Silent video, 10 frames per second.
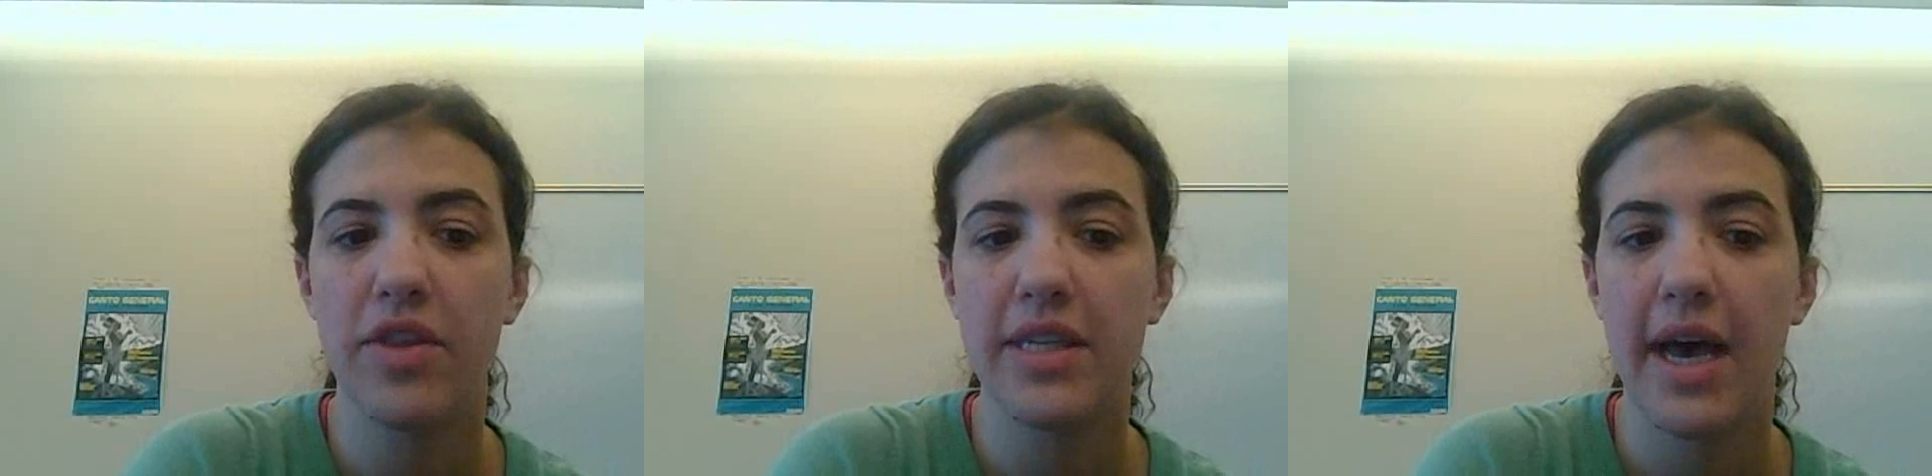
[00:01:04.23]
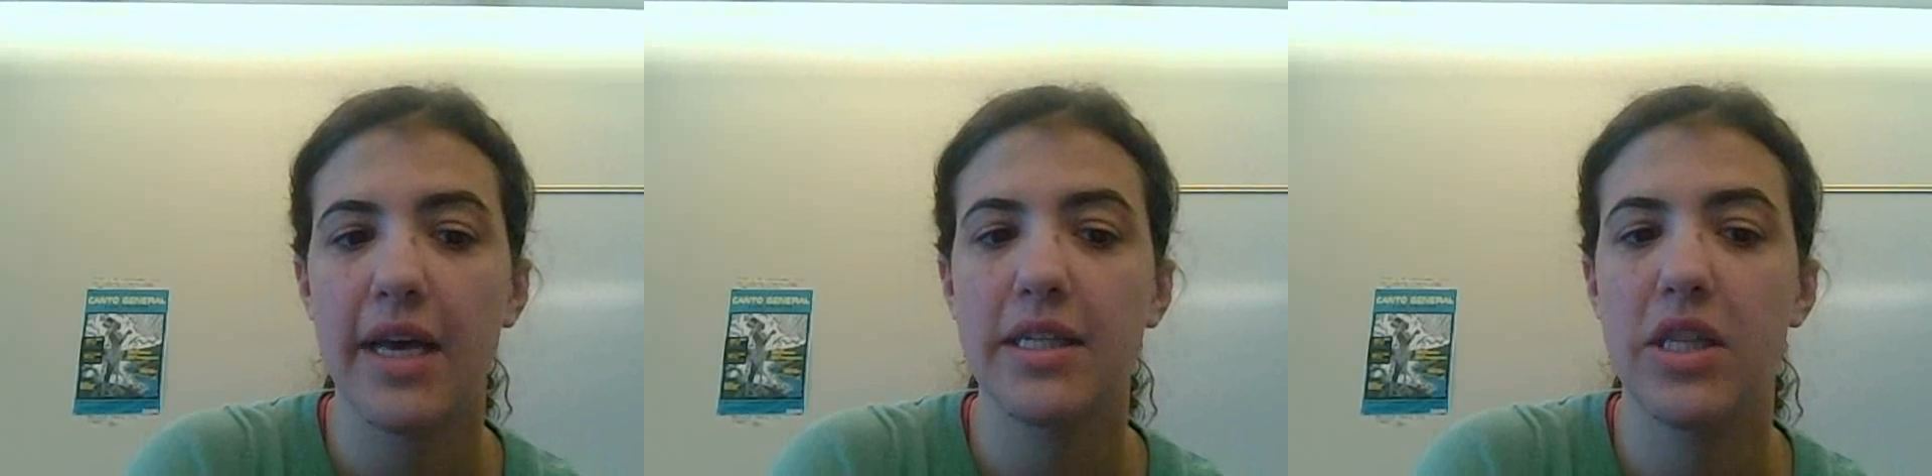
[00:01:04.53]

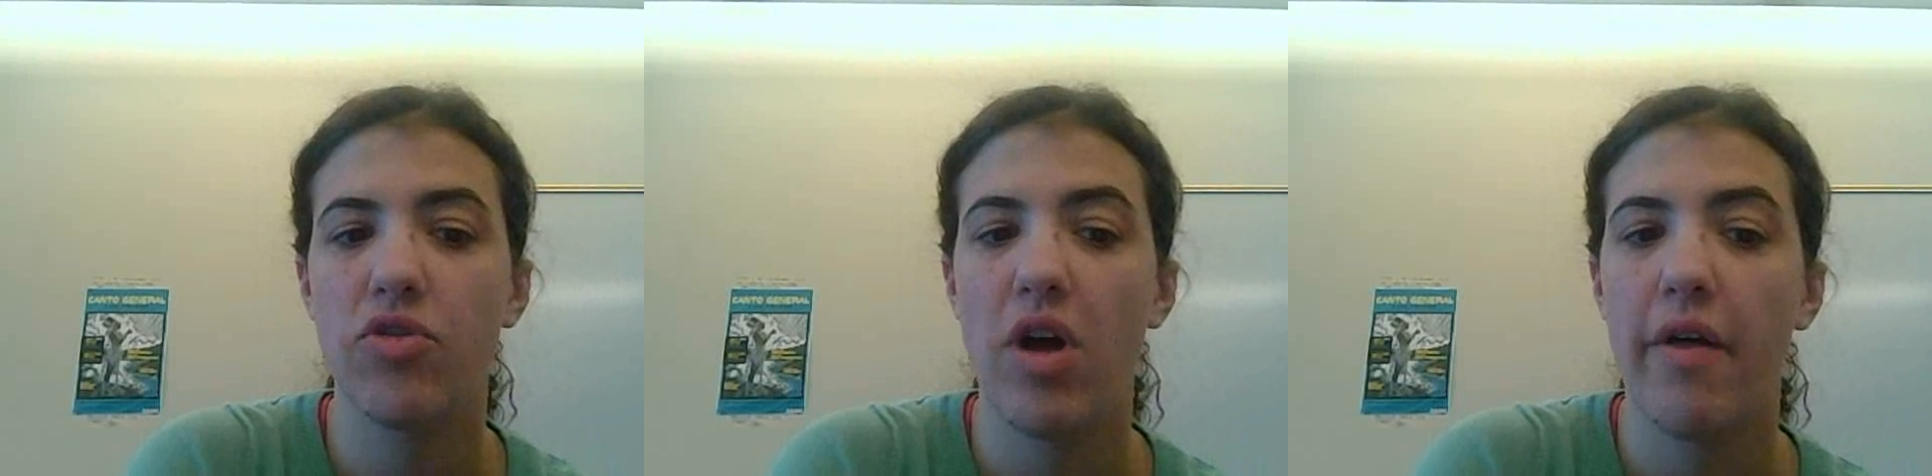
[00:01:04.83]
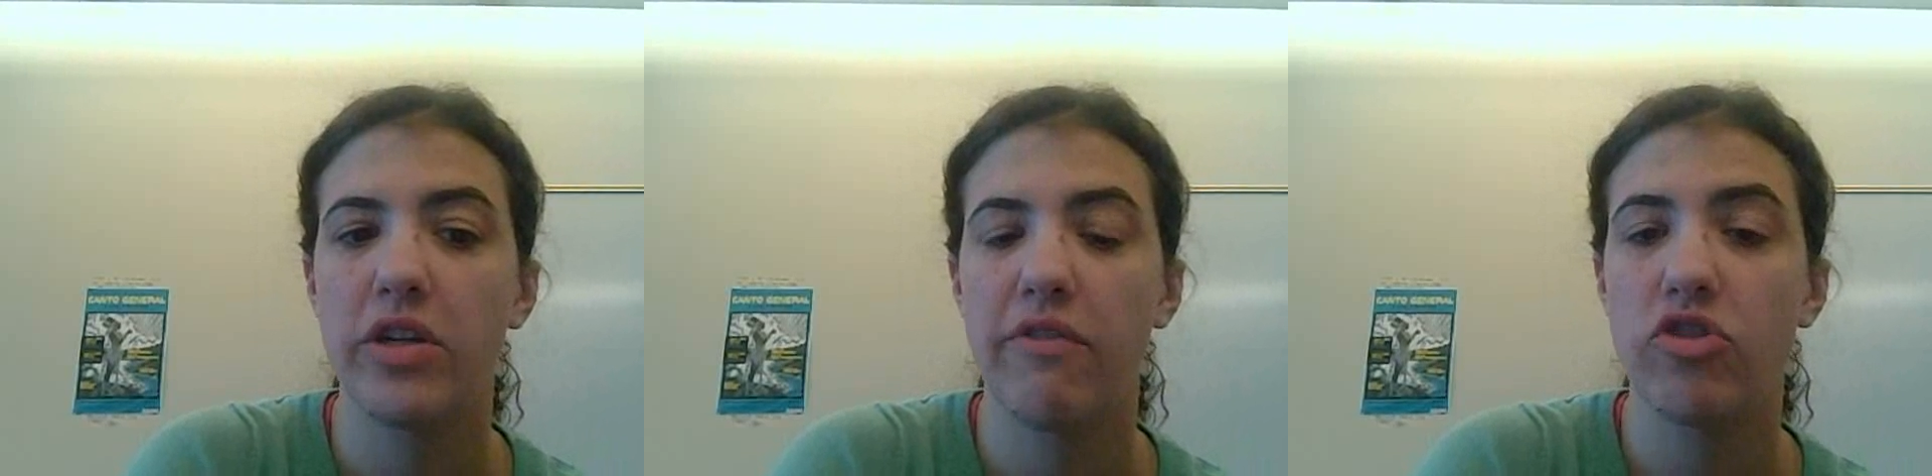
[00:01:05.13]
synthesize their
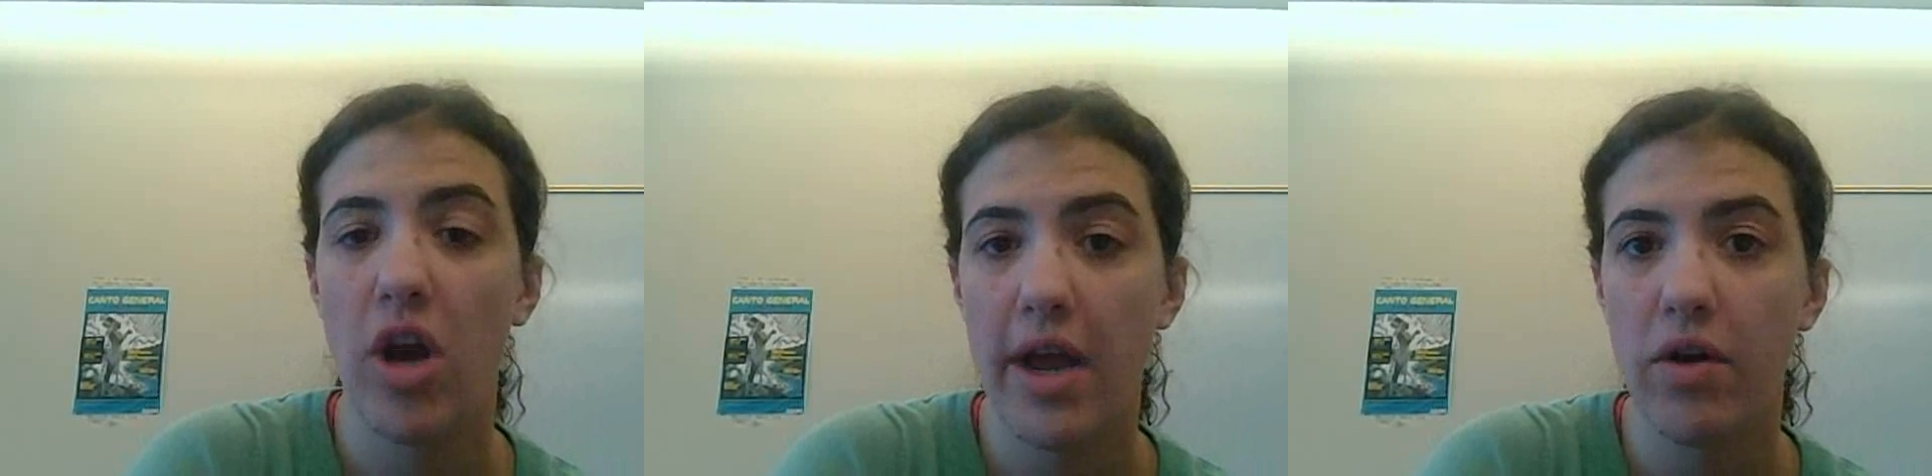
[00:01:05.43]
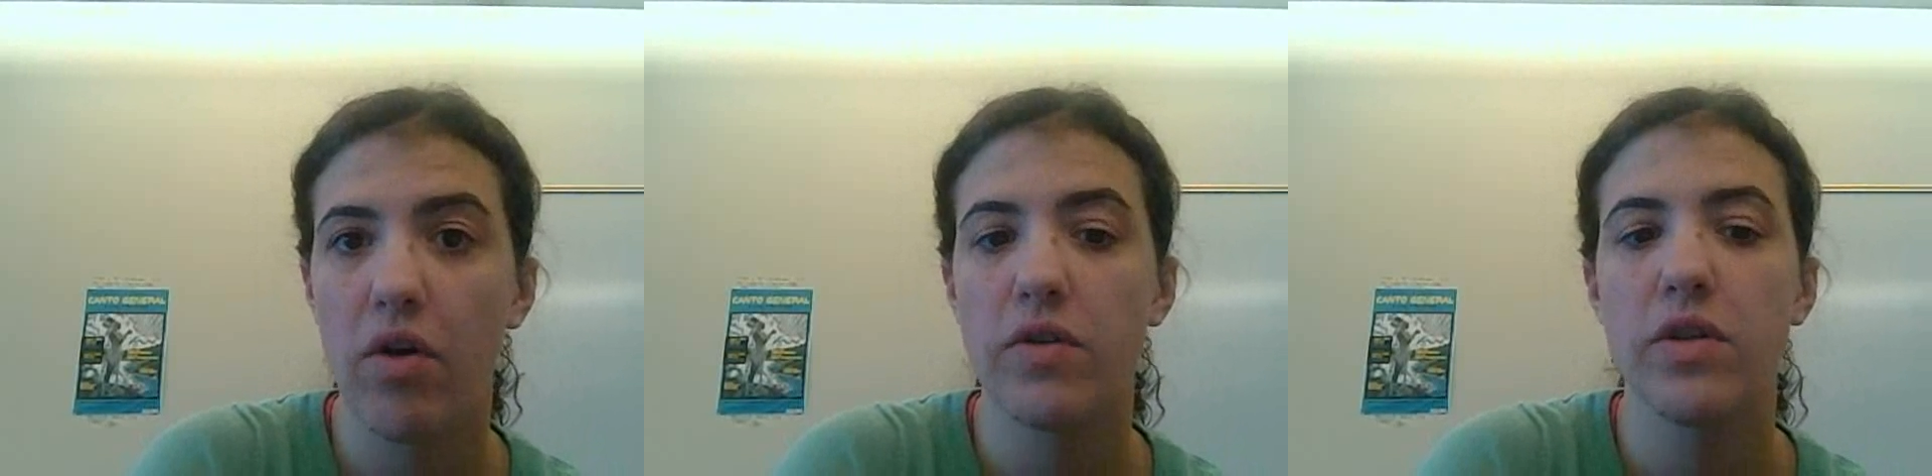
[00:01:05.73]
knowledge of
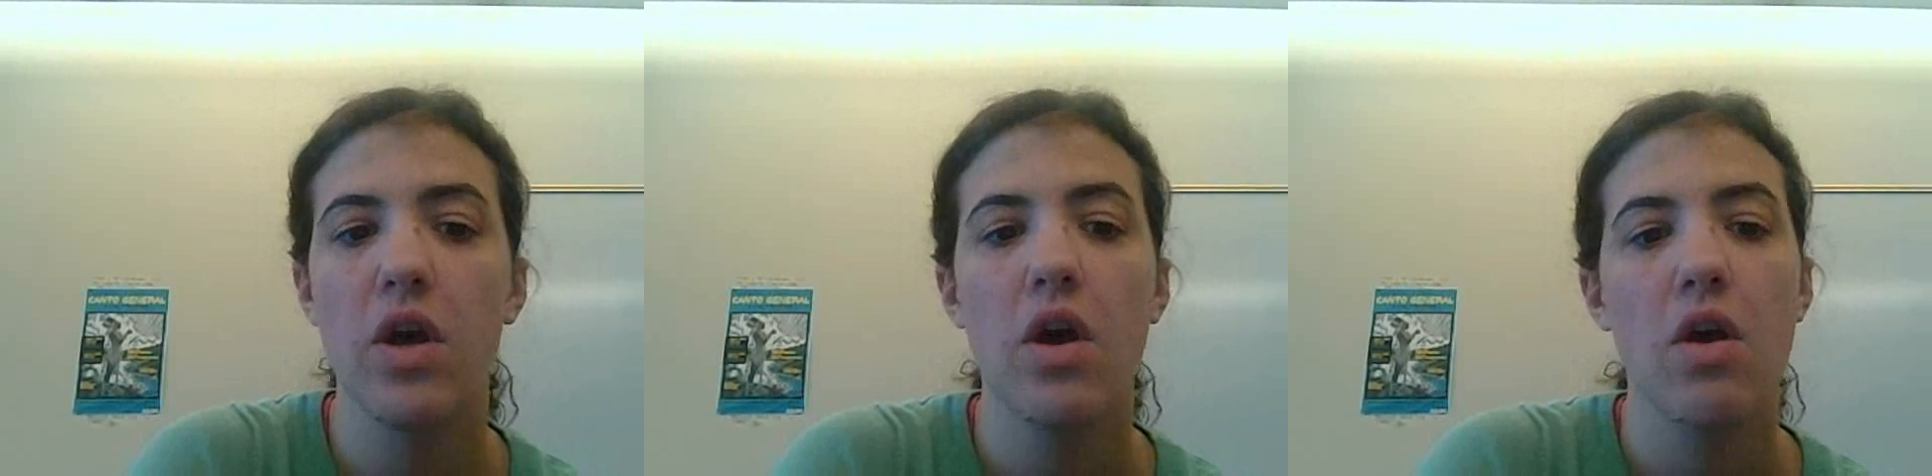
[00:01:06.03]
triangles,